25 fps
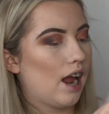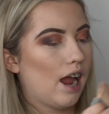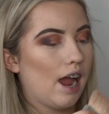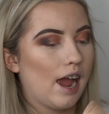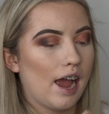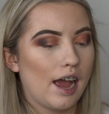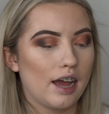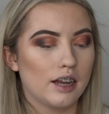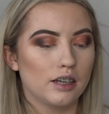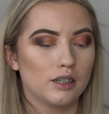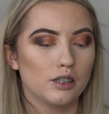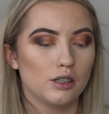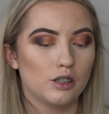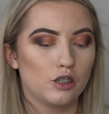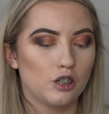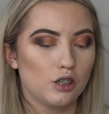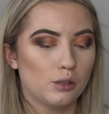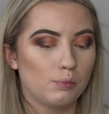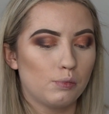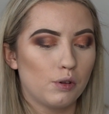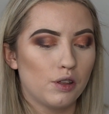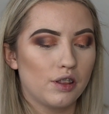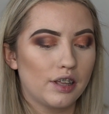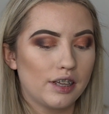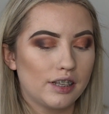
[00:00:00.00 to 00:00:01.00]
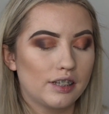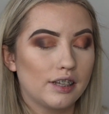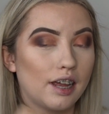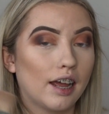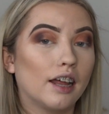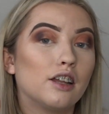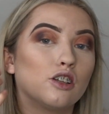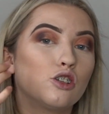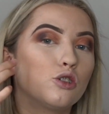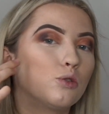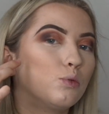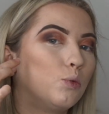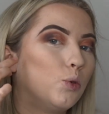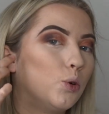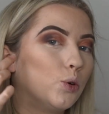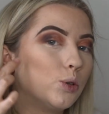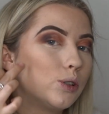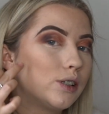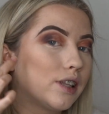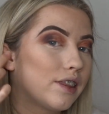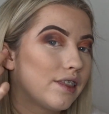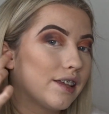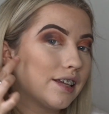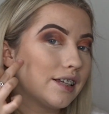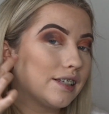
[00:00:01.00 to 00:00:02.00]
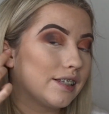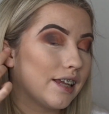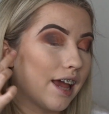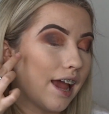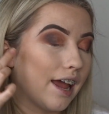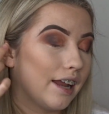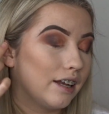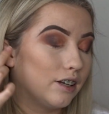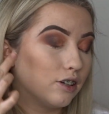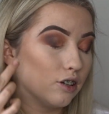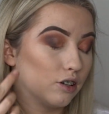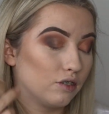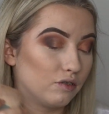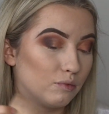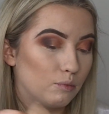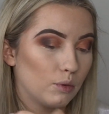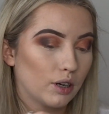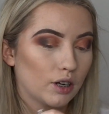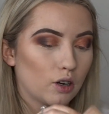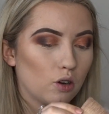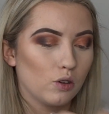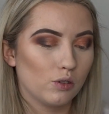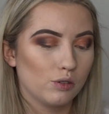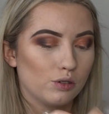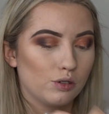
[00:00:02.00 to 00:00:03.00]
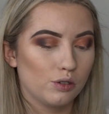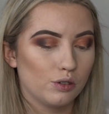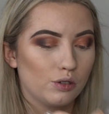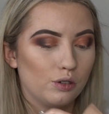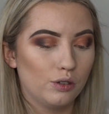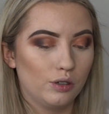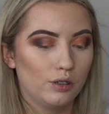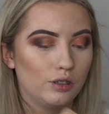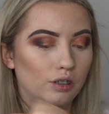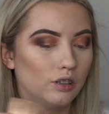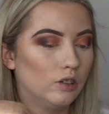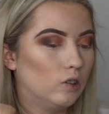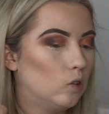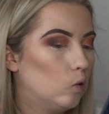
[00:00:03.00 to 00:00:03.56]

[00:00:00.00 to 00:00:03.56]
and just put this towards this end of my contour.